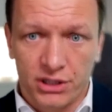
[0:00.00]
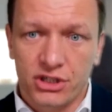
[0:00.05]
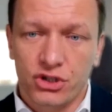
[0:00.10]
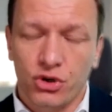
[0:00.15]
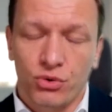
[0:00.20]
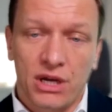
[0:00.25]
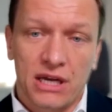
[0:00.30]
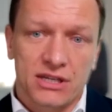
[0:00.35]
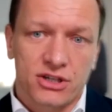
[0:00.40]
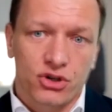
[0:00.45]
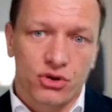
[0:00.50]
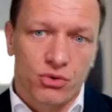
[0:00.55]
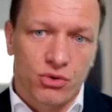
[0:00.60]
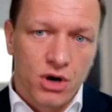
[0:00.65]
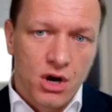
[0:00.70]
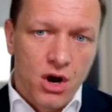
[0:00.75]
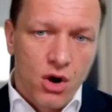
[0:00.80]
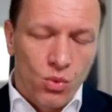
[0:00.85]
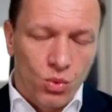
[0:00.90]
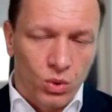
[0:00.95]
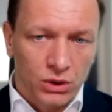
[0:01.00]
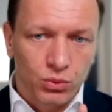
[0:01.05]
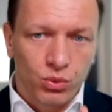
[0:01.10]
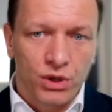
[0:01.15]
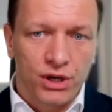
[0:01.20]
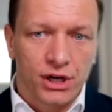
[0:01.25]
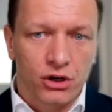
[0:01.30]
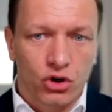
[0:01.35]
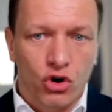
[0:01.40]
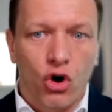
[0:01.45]
So yeah, so what
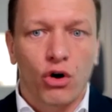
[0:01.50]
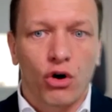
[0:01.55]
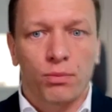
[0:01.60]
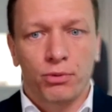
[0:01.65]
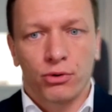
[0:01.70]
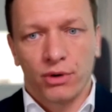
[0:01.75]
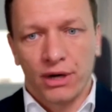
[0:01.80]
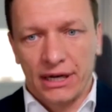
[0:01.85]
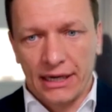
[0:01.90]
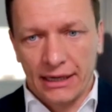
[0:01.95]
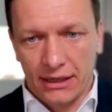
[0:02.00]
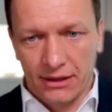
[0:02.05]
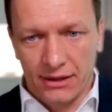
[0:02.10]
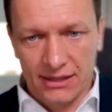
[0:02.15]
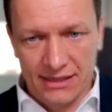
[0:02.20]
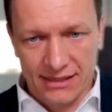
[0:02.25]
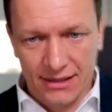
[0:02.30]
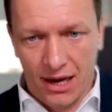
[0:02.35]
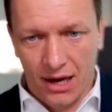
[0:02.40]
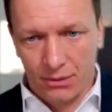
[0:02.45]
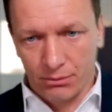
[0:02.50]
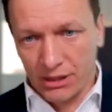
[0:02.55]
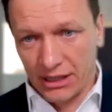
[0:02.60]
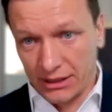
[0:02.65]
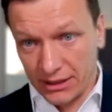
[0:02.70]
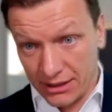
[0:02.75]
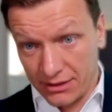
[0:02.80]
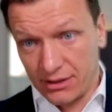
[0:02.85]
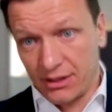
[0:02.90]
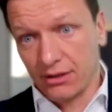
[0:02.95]
we're incorporating in this
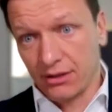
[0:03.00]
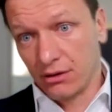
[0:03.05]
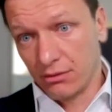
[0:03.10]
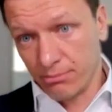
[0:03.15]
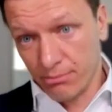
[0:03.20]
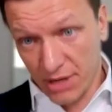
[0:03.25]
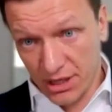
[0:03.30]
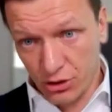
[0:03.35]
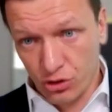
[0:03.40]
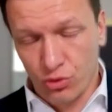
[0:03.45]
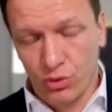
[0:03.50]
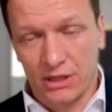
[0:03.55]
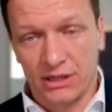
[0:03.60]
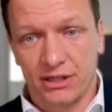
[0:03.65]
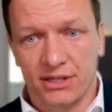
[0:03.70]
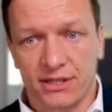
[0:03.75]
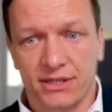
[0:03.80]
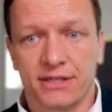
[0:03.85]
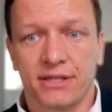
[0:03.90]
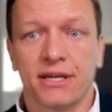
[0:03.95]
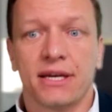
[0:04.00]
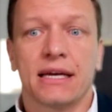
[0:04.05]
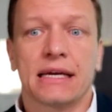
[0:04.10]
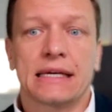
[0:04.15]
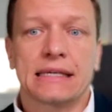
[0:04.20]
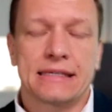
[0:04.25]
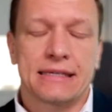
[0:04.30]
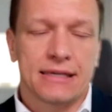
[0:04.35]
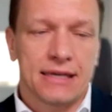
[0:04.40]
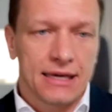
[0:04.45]
timeline until
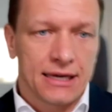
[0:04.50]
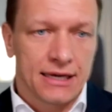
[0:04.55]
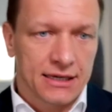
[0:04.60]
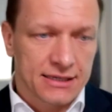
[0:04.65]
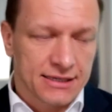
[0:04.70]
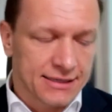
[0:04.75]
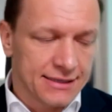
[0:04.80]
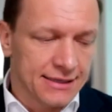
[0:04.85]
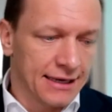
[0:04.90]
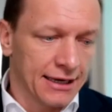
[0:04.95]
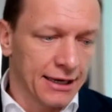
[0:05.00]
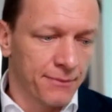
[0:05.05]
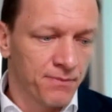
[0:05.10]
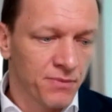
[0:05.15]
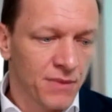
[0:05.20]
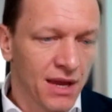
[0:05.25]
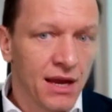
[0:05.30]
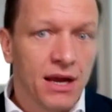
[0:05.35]
mid-26 is the